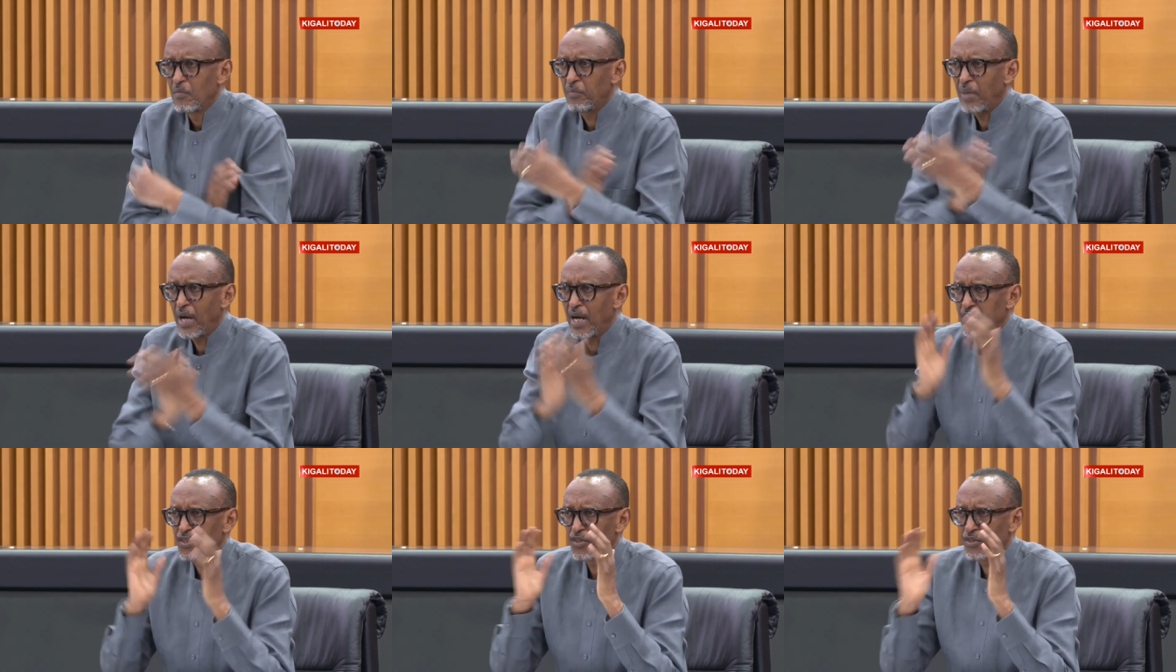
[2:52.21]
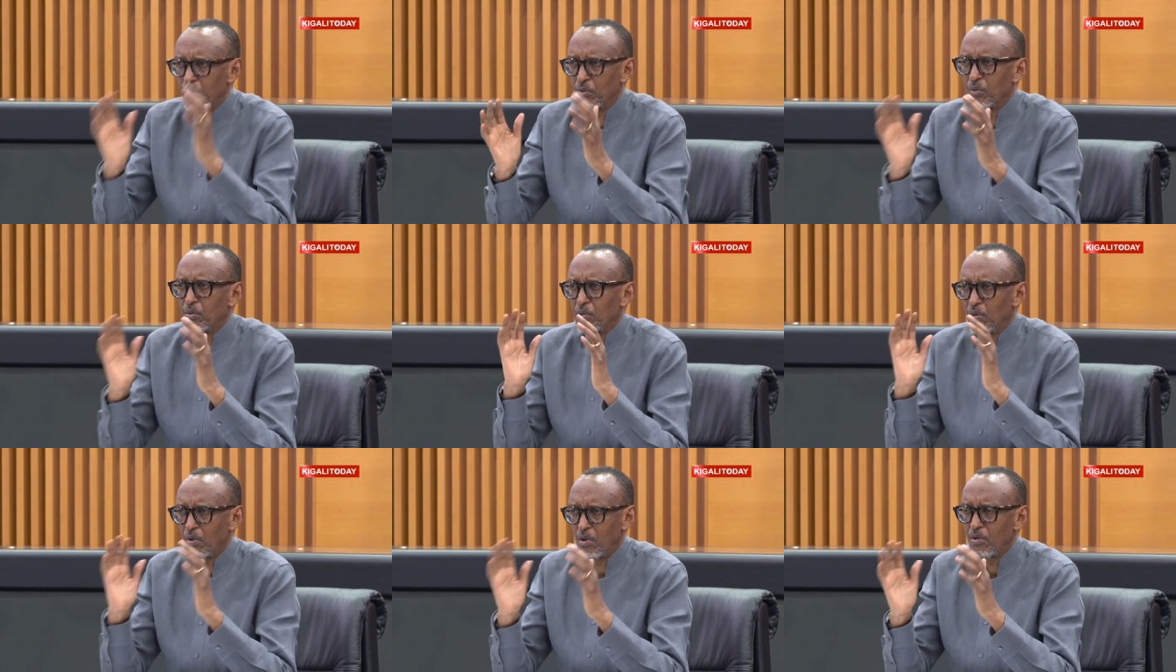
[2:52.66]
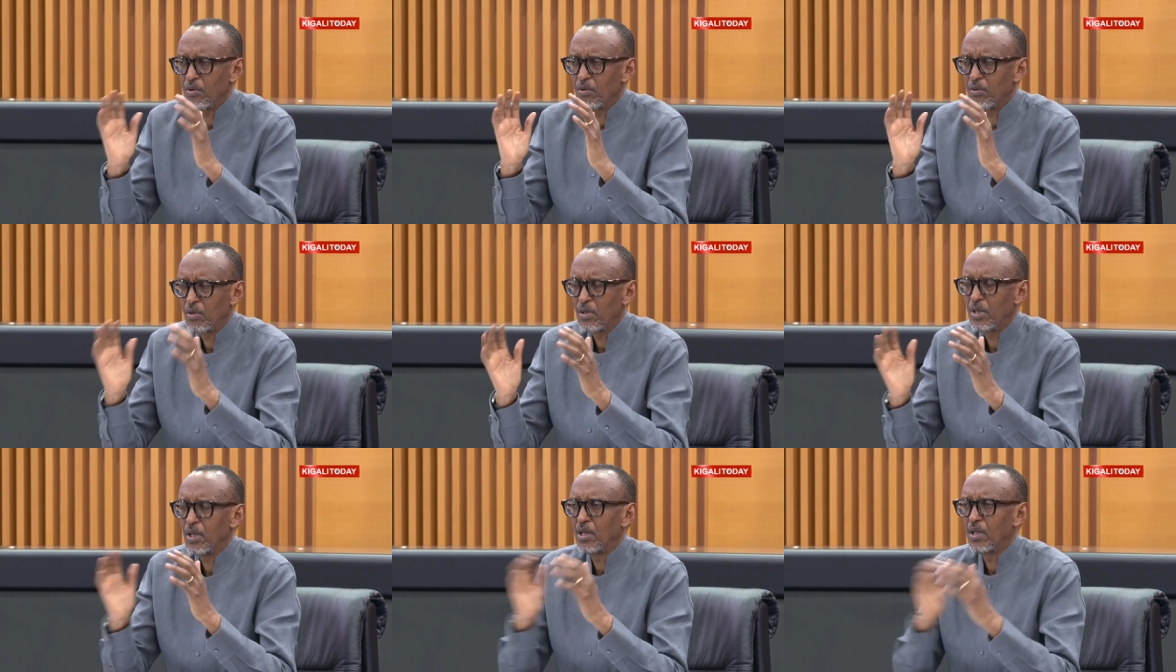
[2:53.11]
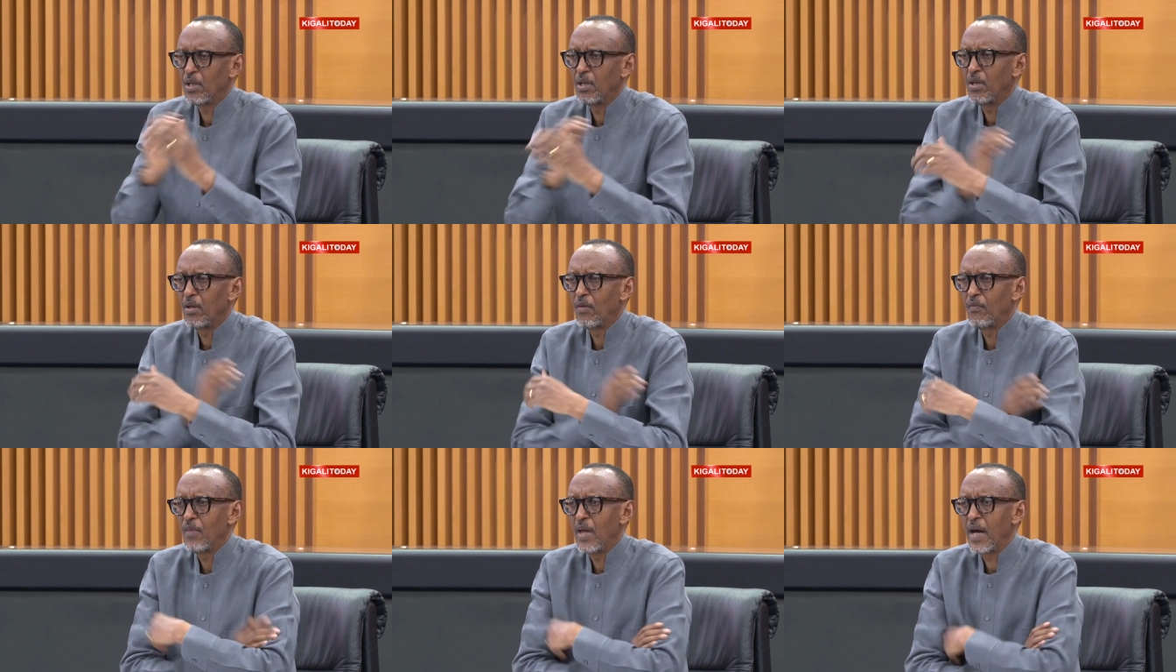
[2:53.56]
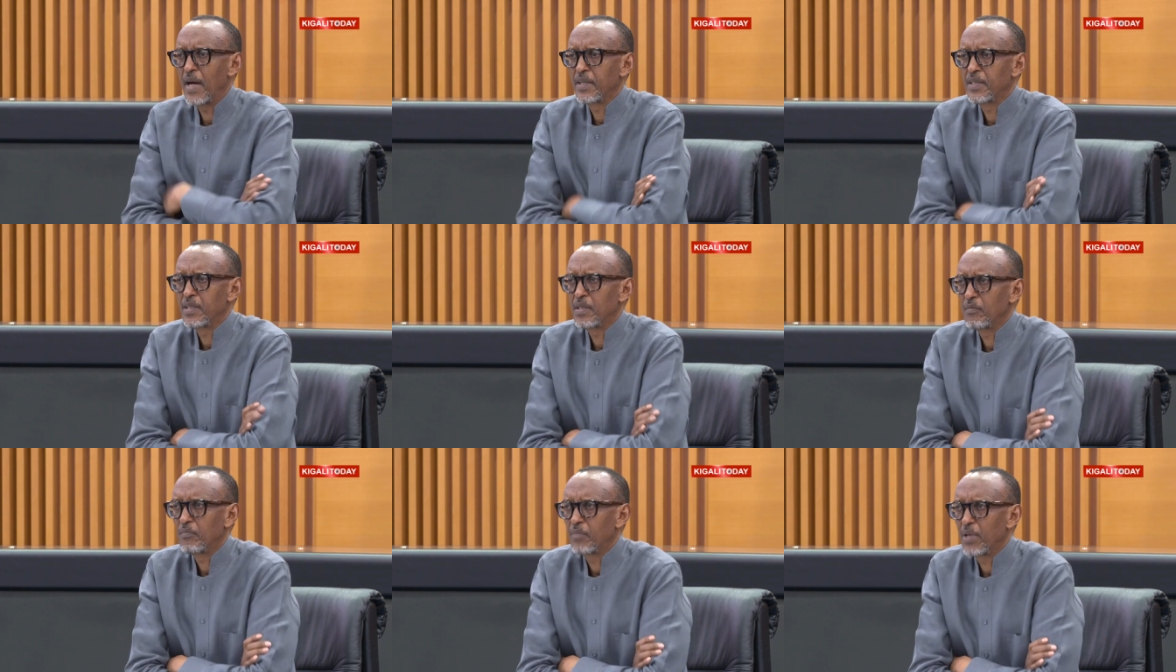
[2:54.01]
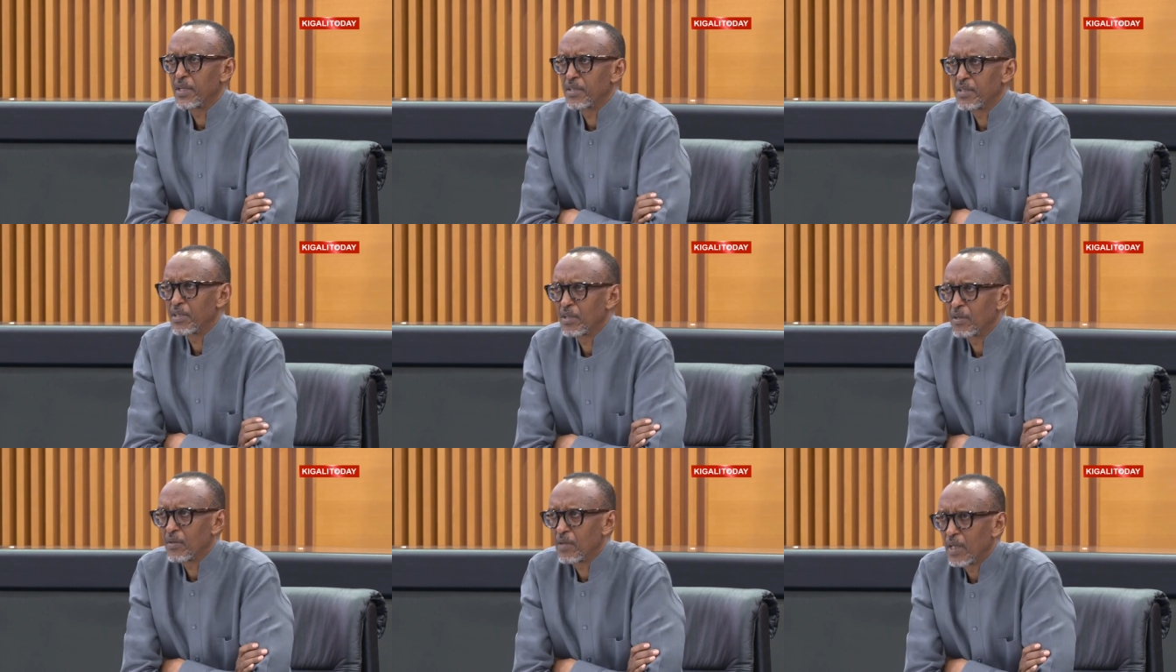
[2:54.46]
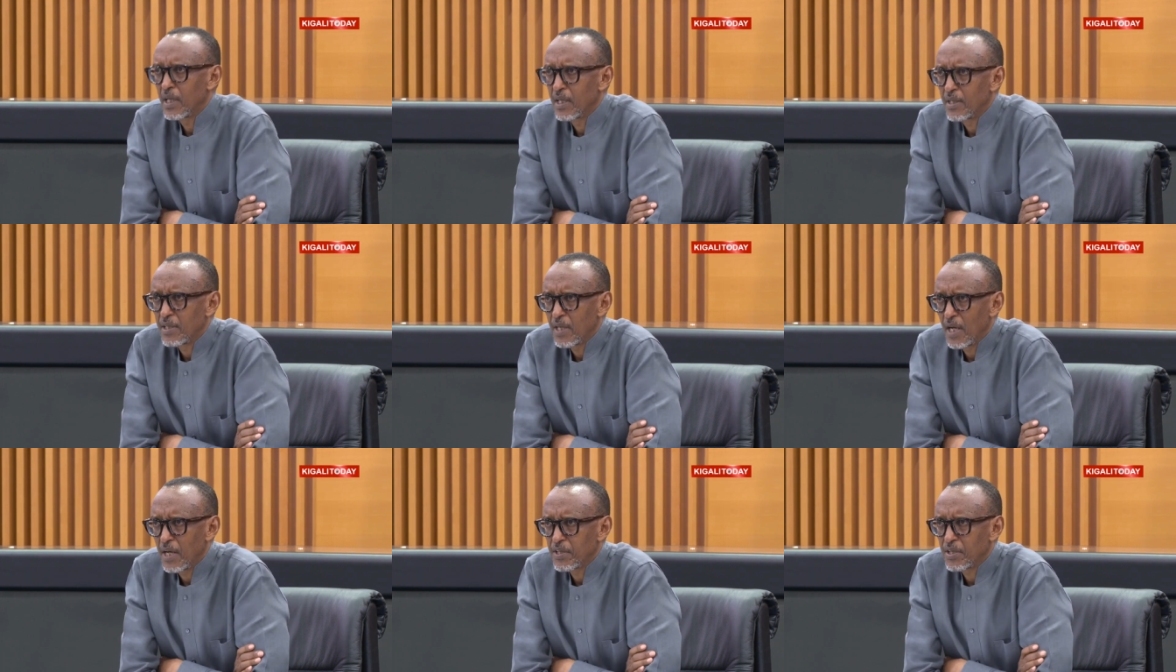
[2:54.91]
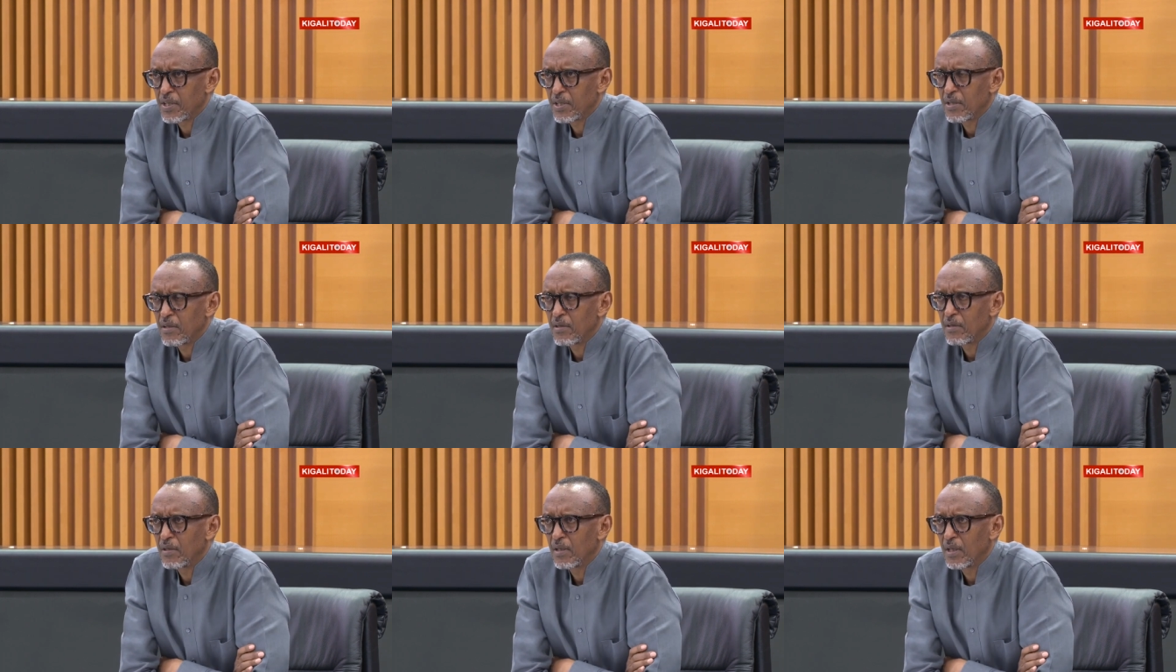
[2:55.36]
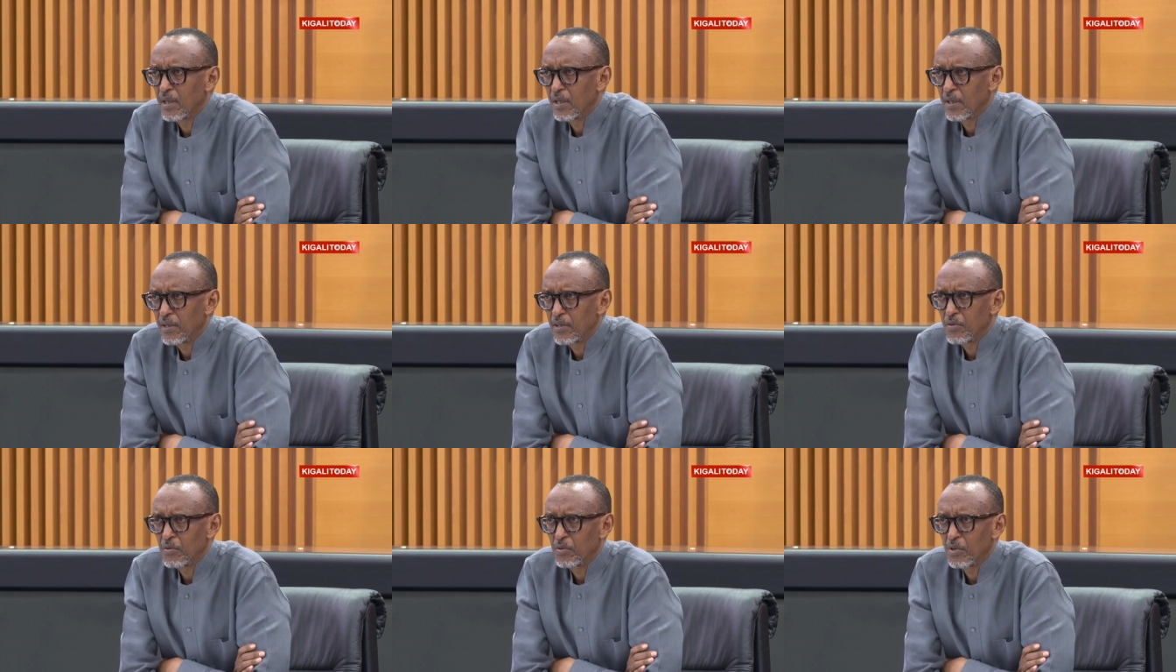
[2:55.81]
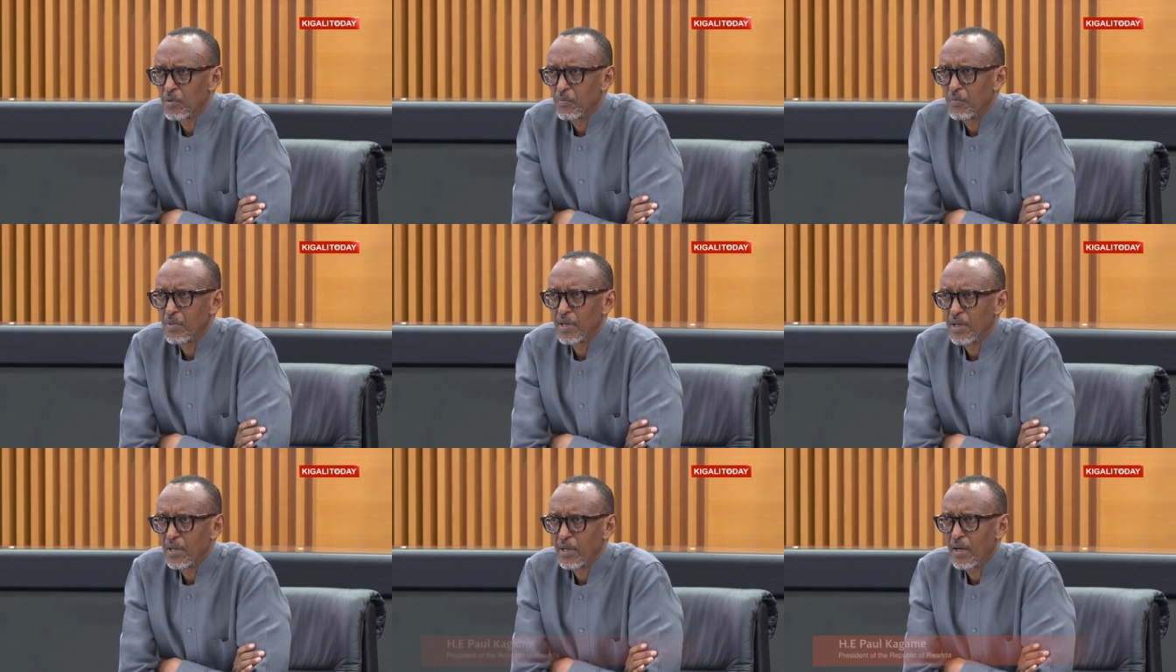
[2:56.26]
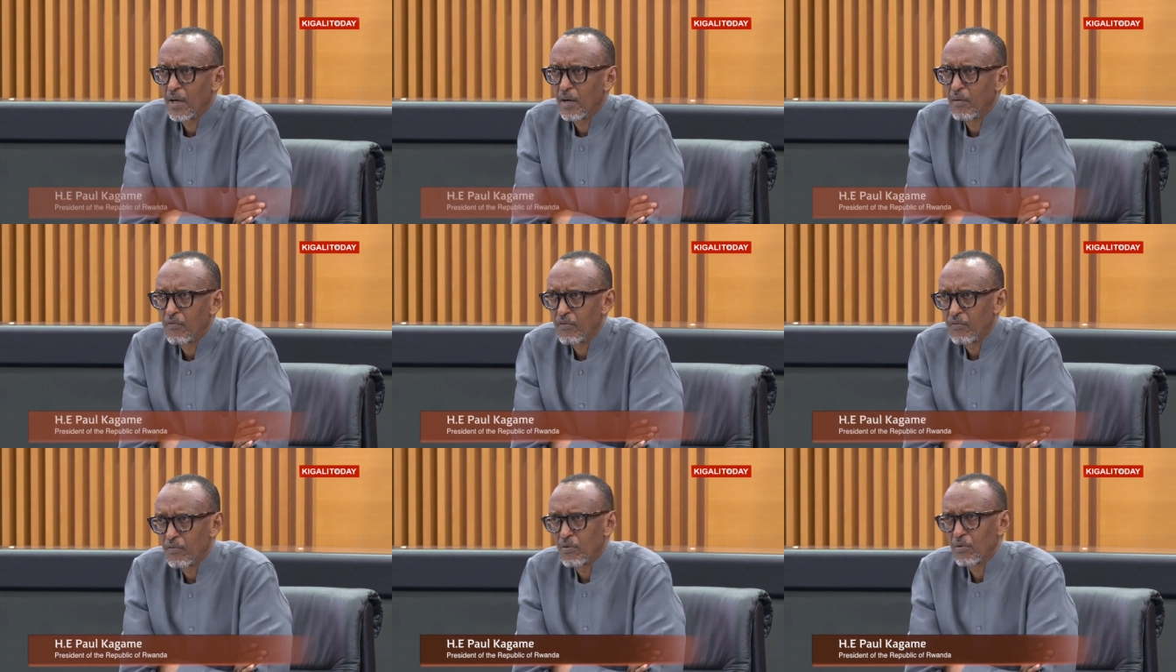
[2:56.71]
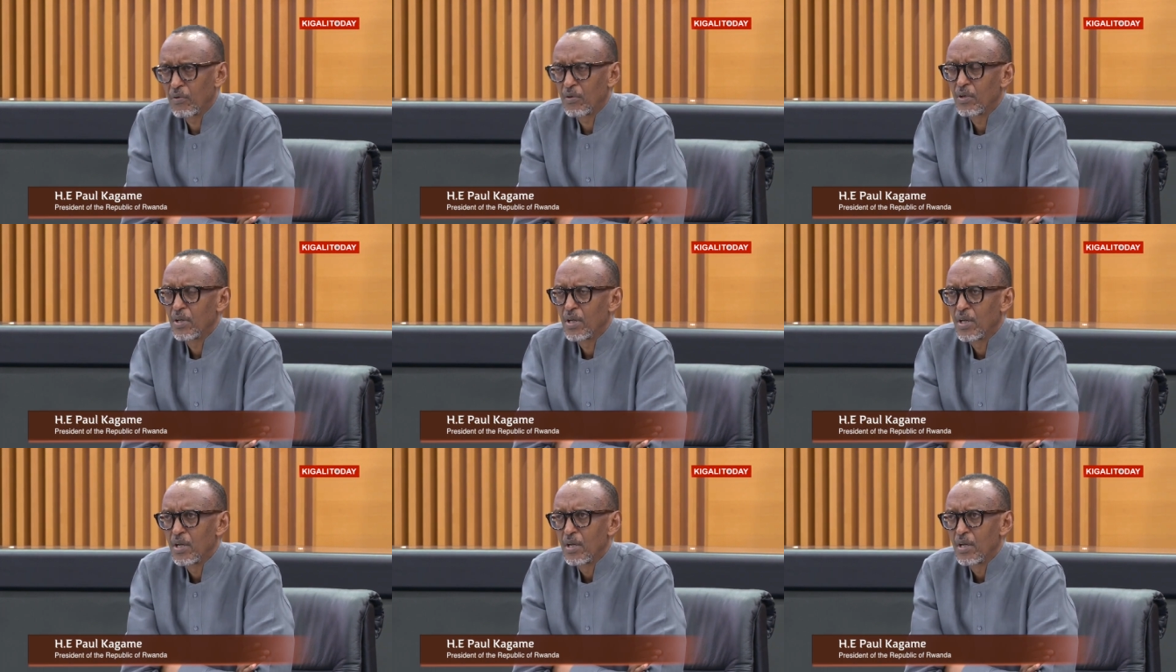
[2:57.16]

pursue uh, that particular task, uh, it will be helpful